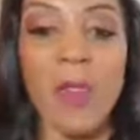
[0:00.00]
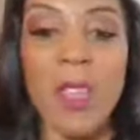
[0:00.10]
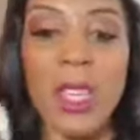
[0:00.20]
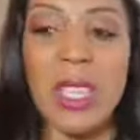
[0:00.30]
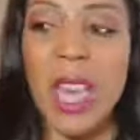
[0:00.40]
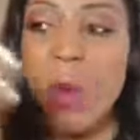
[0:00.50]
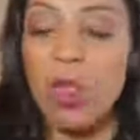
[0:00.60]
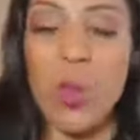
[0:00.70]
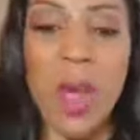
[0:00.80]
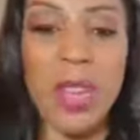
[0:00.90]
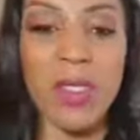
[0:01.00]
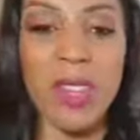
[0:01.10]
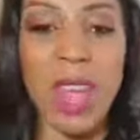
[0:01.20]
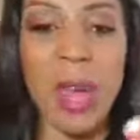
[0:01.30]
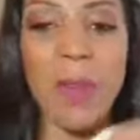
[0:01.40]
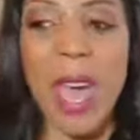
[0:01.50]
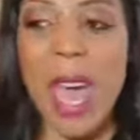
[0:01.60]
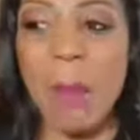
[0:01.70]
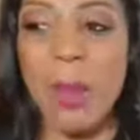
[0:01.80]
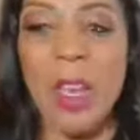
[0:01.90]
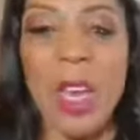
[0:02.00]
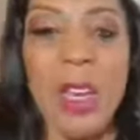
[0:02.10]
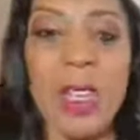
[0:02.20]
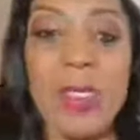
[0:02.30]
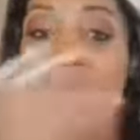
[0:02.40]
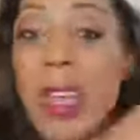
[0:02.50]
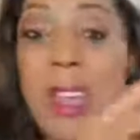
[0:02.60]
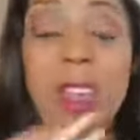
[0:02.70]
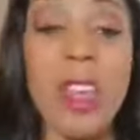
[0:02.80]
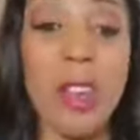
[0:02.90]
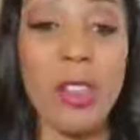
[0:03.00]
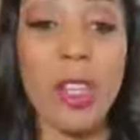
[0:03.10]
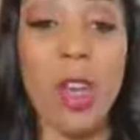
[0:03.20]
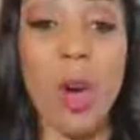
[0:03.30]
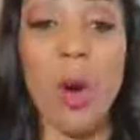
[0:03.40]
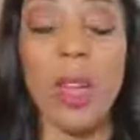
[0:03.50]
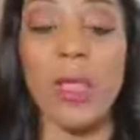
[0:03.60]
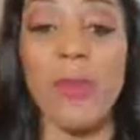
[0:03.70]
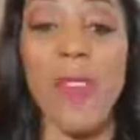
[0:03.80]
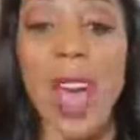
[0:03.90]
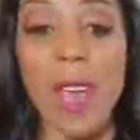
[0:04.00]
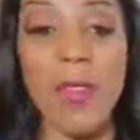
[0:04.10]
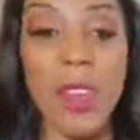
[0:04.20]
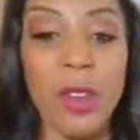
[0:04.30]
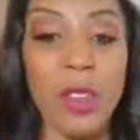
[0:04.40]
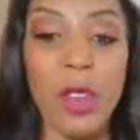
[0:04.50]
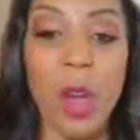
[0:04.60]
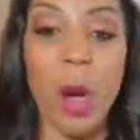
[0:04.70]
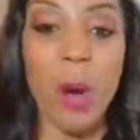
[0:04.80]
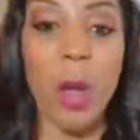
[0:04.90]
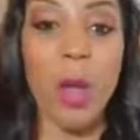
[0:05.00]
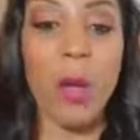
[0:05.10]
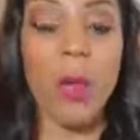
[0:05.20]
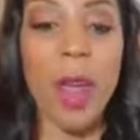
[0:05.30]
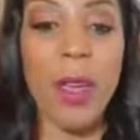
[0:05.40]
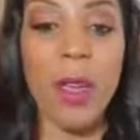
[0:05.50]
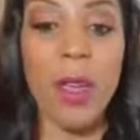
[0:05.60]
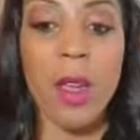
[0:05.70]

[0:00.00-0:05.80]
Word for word: Things that I was waiting to have happen 10 years ago, uh, 5 years ago, right?